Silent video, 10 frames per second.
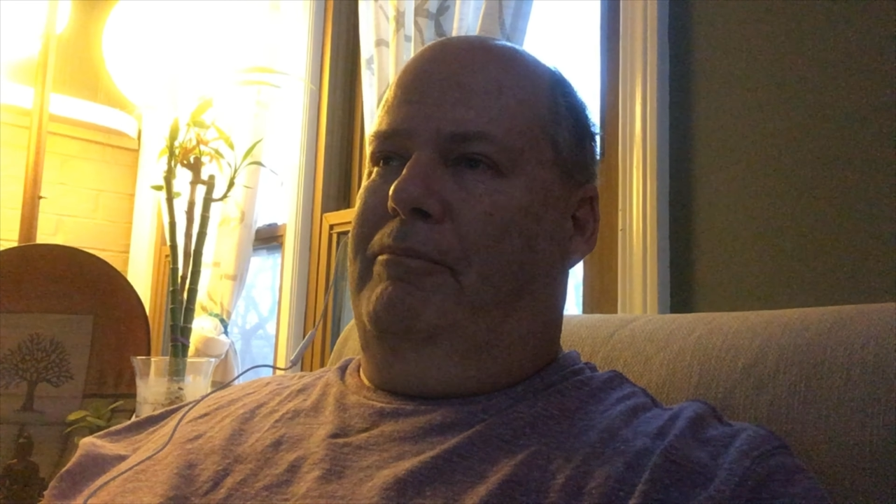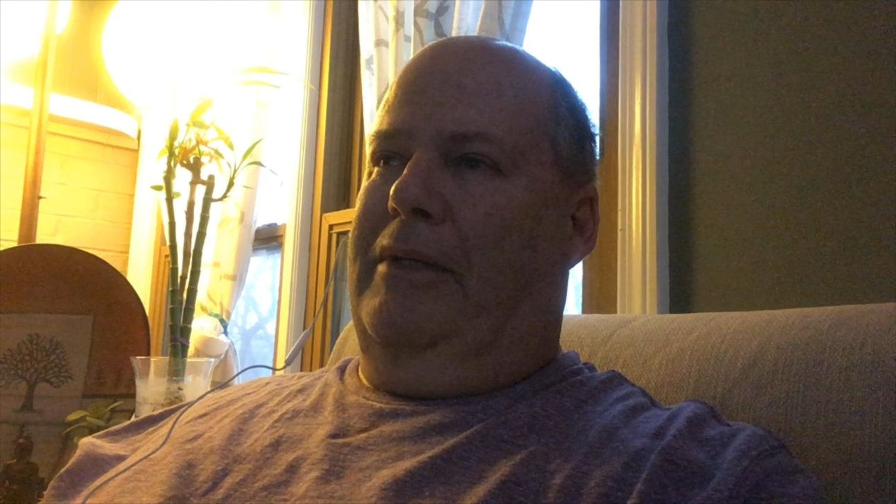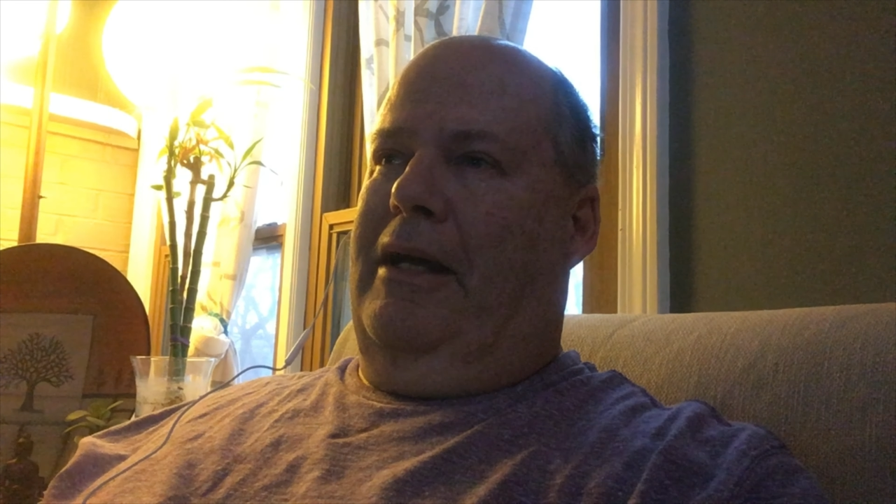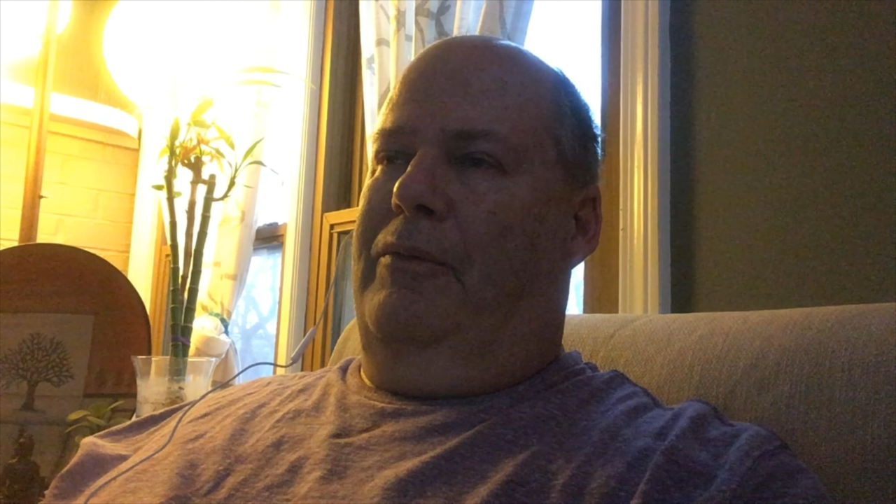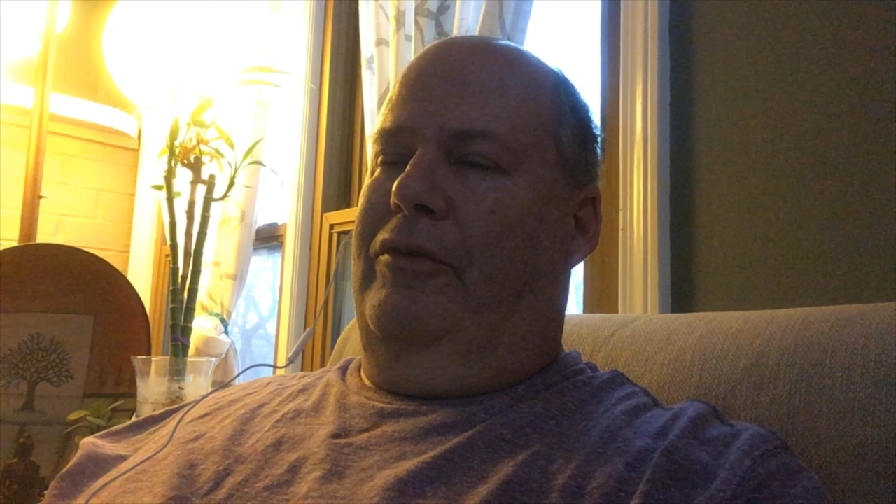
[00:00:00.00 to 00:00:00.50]

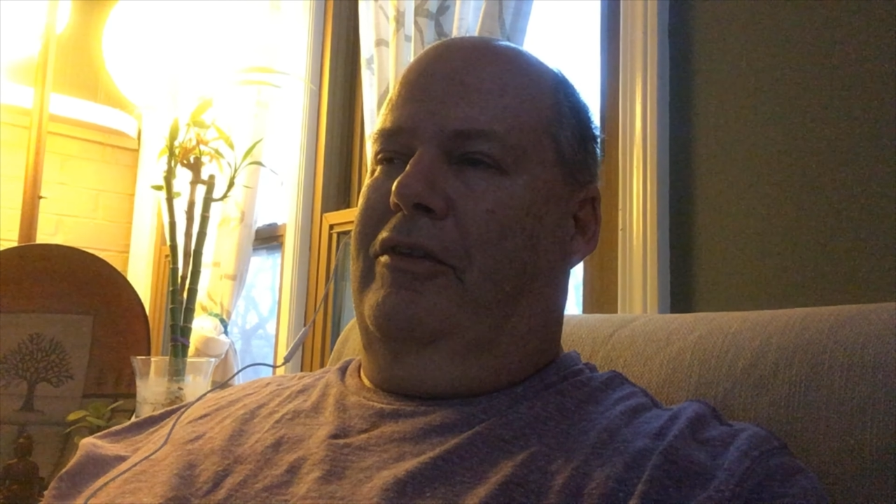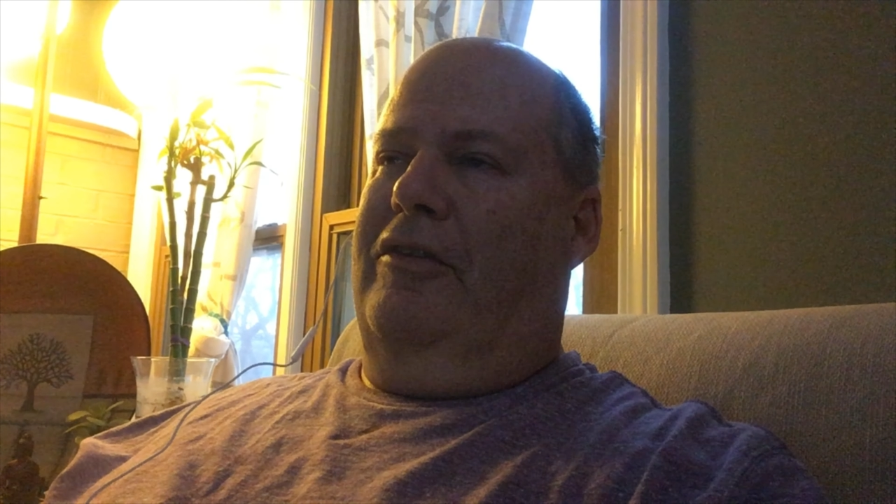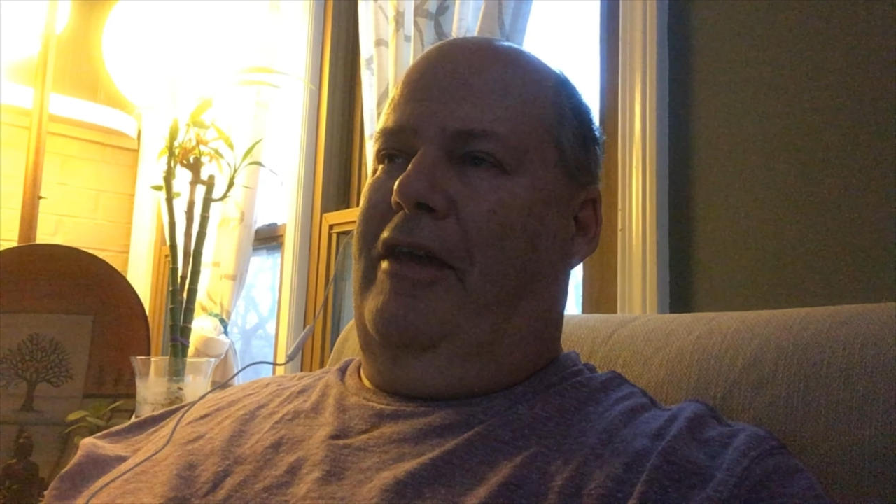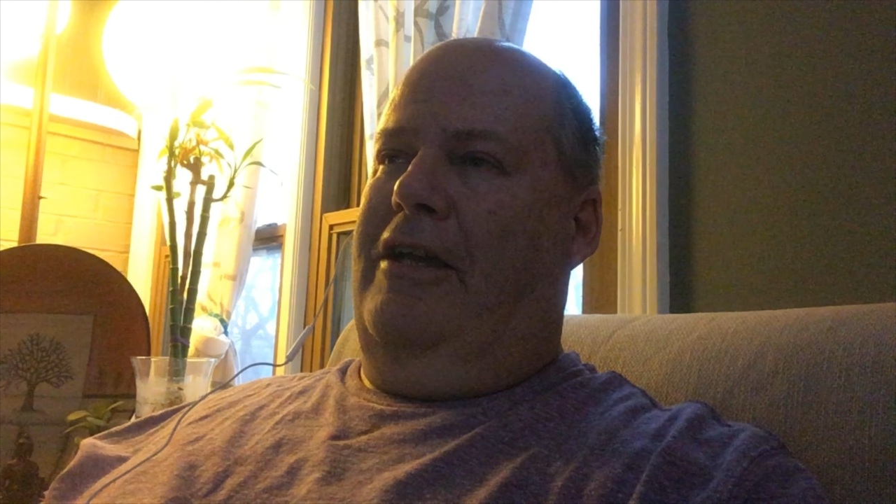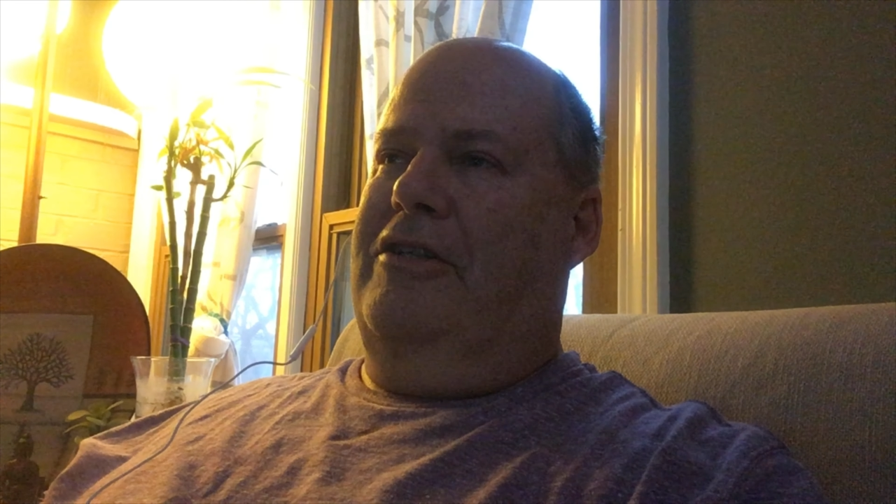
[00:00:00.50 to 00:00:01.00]
but I was
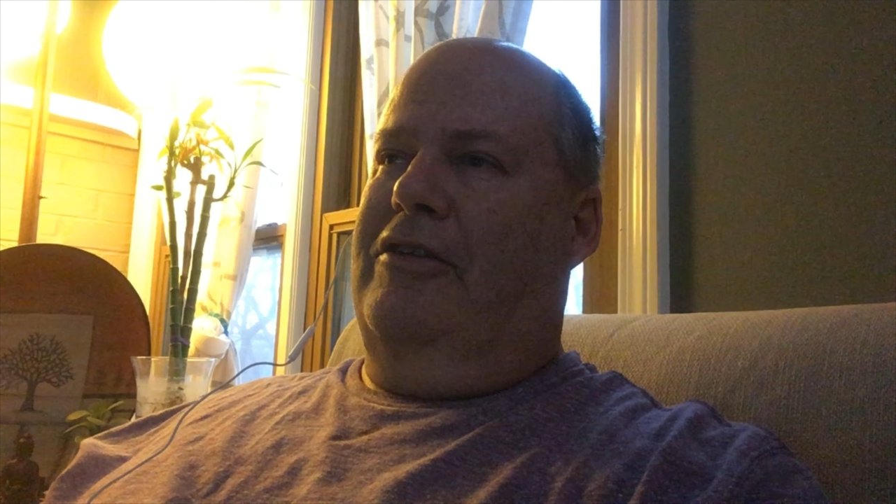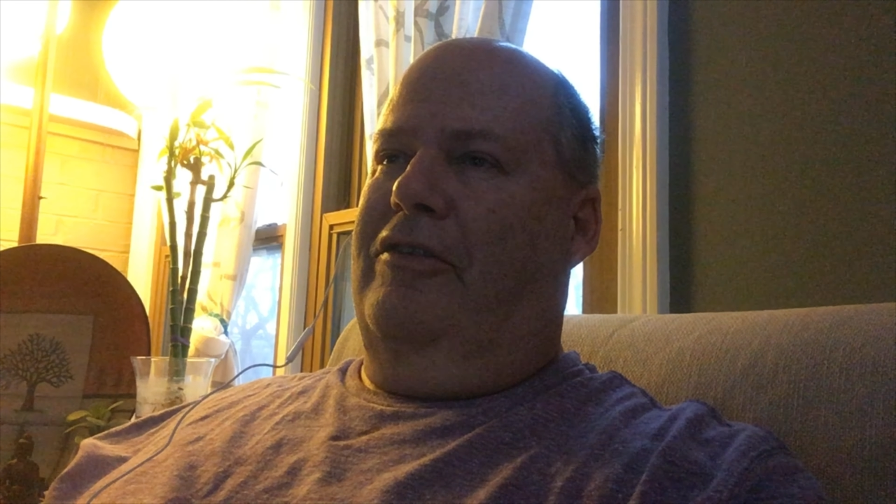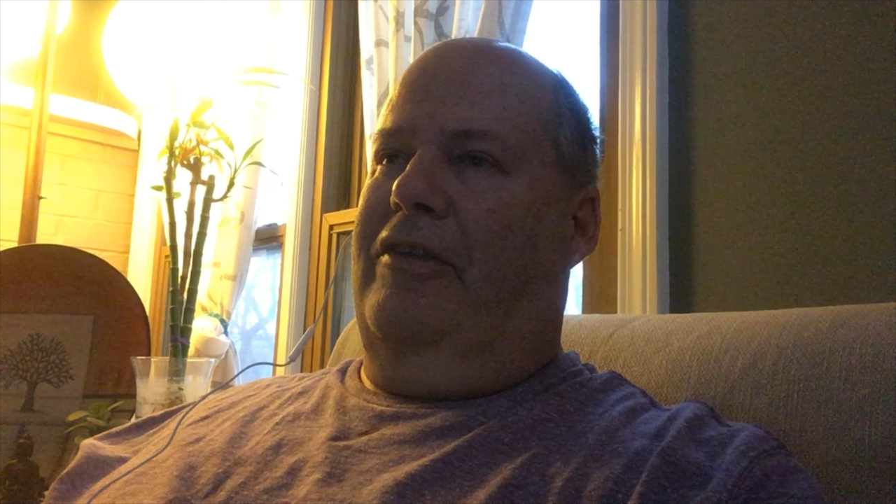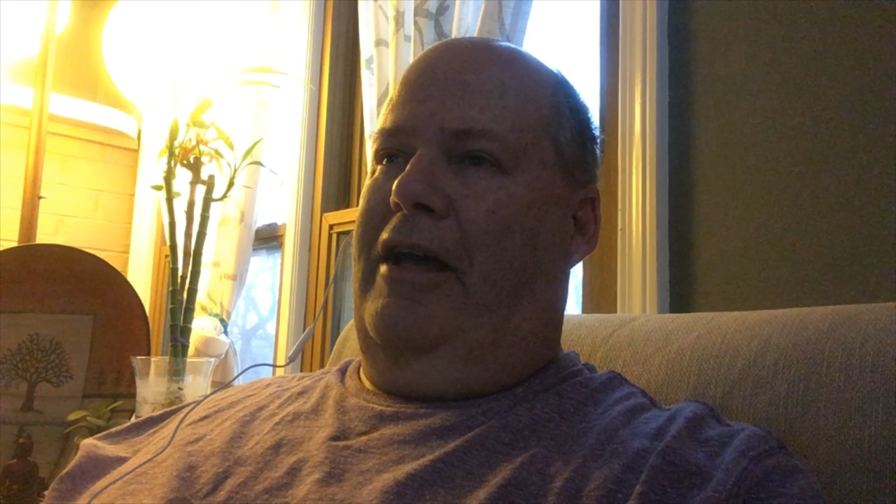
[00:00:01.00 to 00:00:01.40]
contagious,